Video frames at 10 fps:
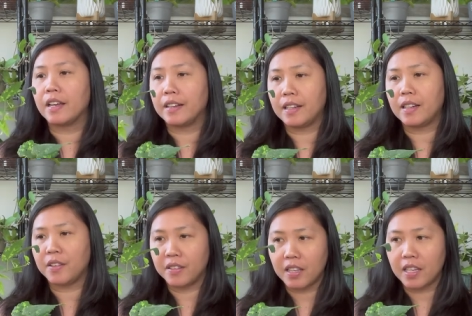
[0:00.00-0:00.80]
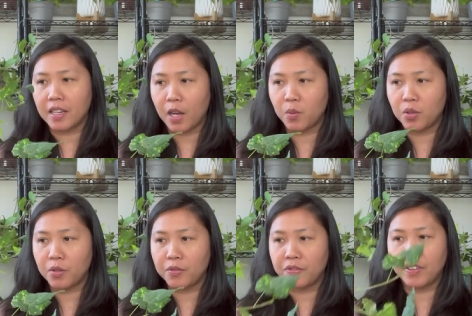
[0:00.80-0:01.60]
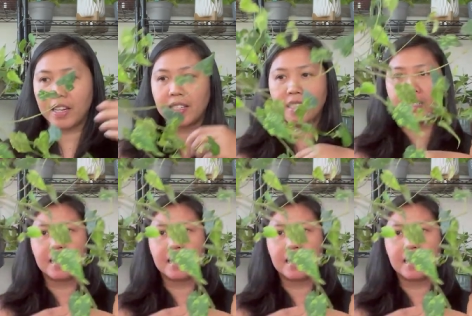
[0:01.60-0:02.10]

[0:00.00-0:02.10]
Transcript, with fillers: did not think I would find it